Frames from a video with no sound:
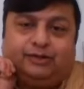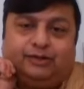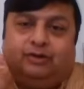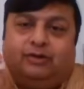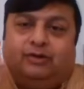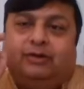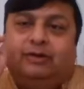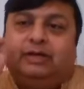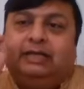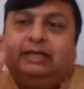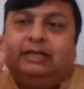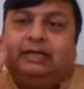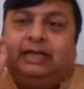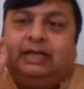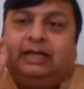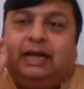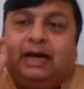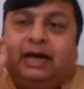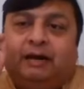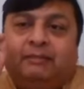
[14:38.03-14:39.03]
So
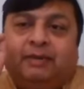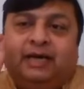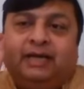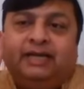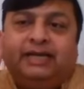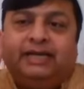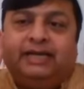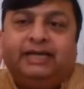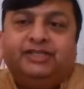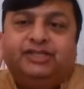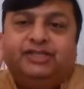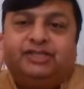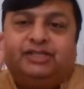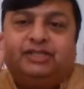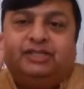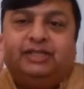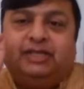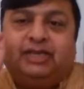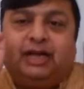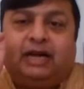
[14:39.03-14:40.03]
the gamma
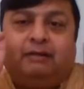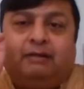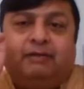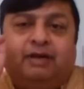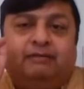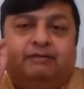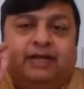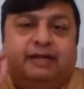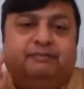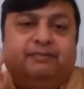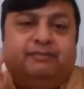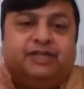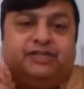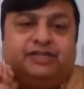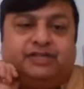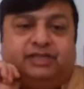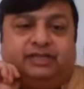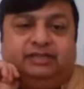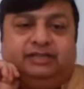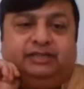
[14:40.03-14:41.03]
range, the gamma
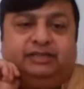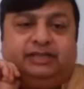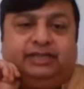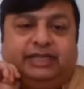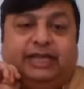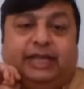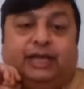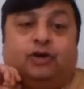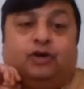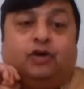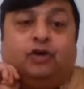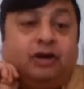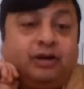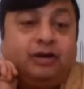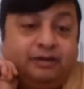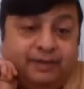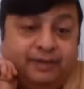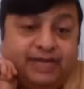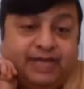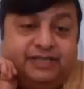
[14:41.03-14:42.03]
vibration
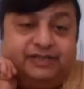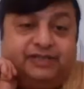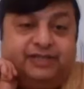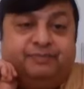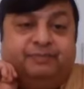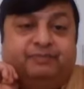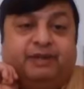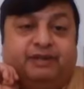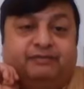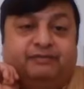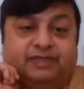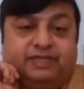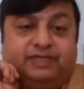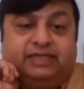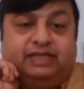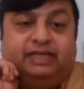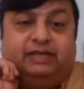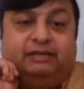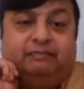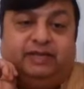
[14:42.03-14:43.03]
cannot be achieved by
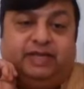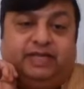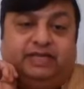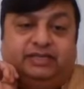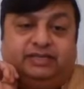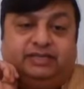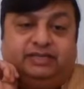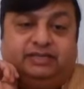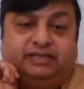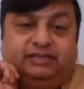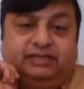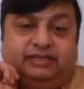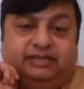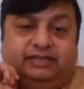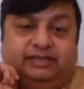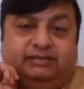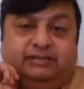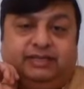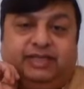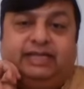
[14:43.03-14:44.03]
physical means.
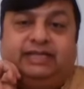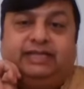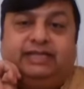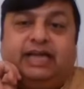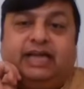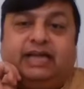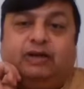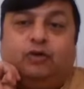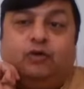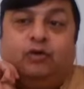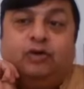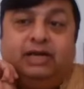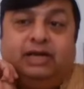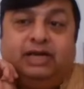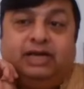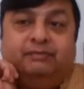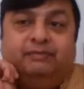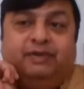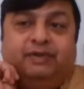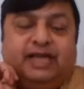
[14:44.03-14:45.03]
It can
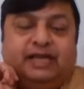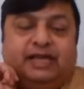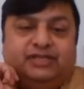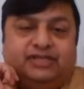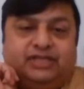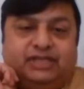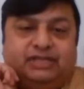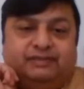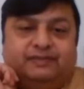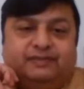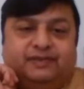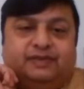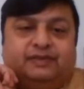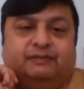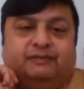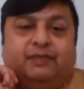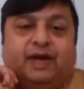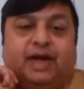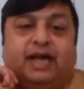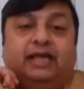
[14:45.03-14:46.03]
only be achieved
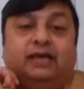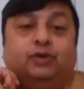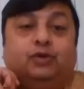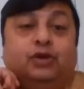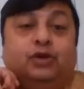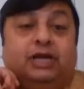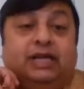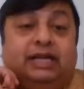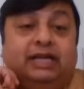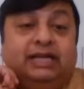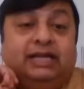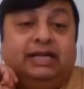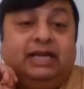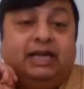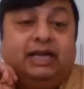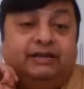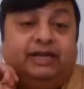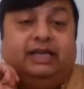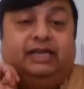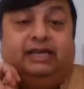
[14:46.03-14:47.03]
by
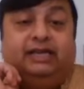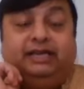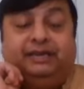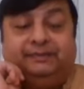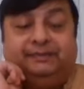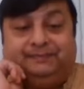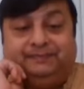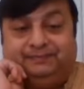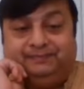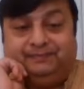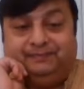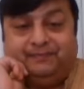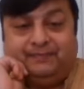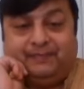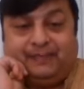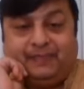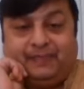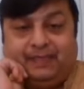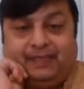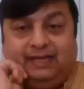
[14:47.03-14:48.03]
Kundalini awakening.
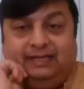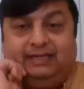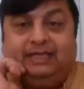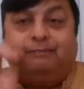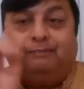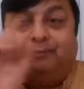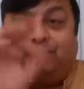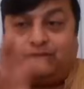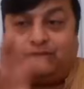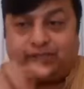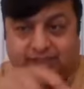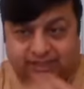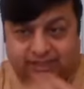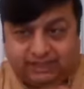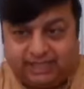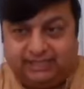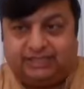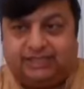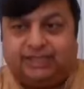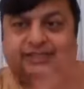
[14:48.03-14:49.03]
The
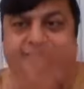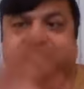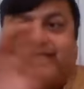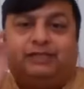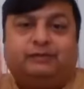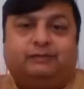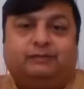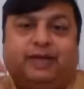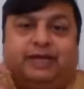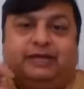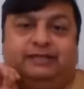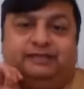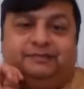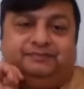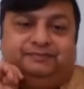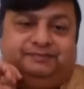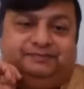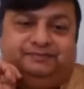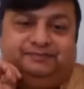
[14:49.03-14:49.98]
process I just explained.